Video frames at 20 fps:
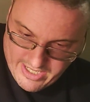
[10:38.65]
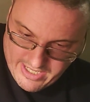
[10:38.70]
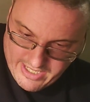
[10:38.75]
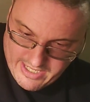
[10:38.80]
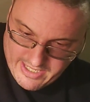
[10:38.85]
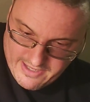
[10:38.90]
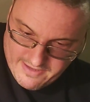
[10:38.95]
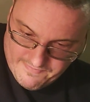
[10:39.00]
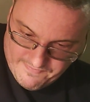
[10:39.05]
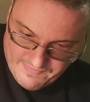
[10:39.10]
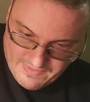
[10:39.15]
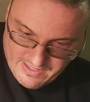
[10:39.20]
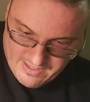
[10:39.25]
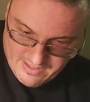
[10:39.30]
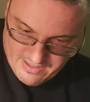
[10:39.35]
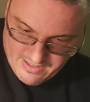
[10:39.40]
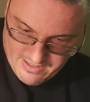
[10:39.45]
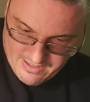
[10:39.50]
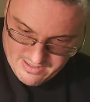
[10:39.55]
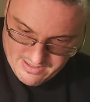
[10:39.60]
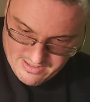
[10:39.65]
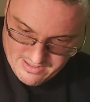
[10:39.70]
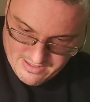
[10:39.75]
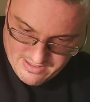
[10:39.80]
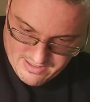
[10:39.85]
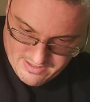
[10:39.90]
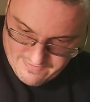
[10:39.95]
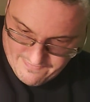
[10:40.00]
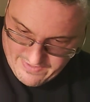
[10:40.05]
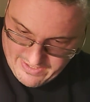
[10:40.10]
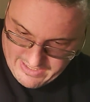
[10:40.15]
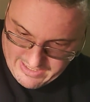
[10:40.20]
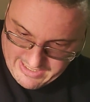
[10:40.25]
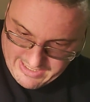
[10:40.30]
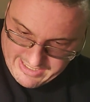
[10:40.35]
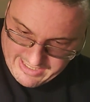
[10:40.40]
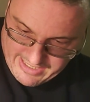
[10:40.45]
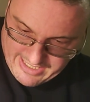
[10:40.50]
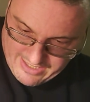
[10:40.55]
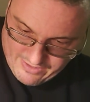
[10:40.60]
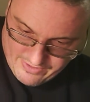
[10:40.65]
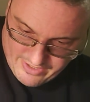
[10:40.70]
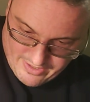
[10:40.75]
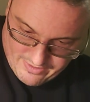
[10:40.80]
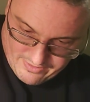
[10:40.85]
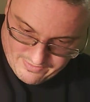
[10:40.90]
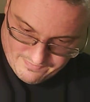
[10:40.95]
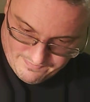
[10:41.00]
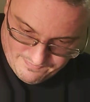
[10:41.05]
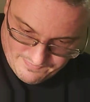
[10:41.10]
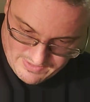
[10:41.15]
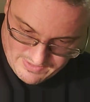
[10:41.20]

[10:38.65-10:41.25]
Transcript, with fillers: a, if I can get it out here,